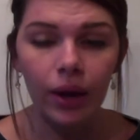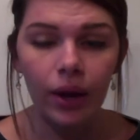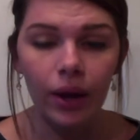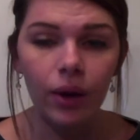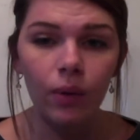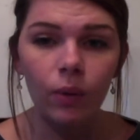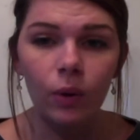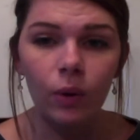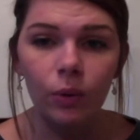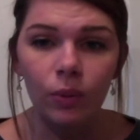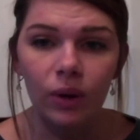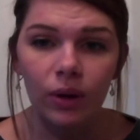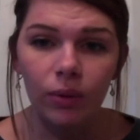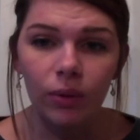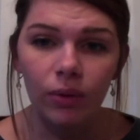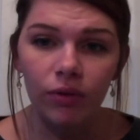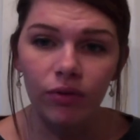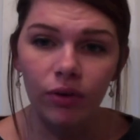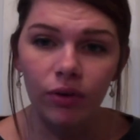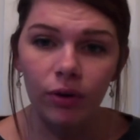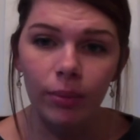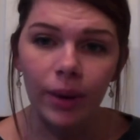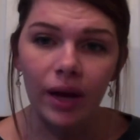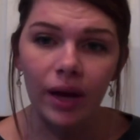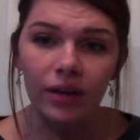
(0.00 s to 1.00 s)
When we
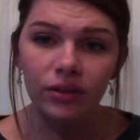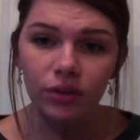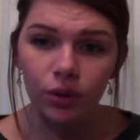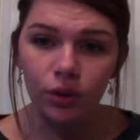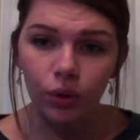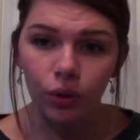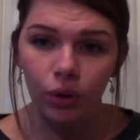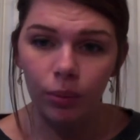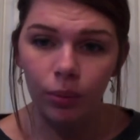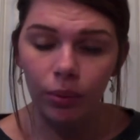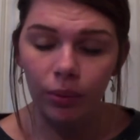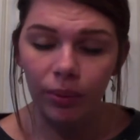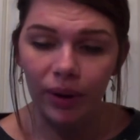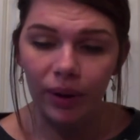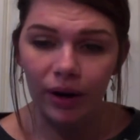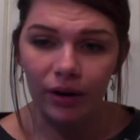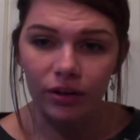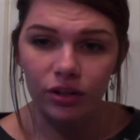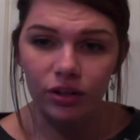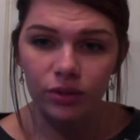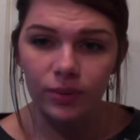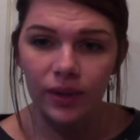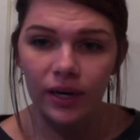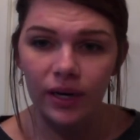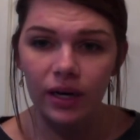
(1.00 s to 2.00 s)
refer back to corporal
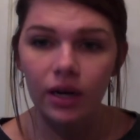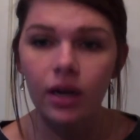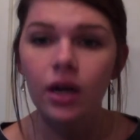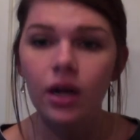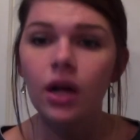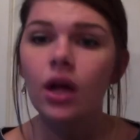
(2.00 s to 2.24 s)
punishment,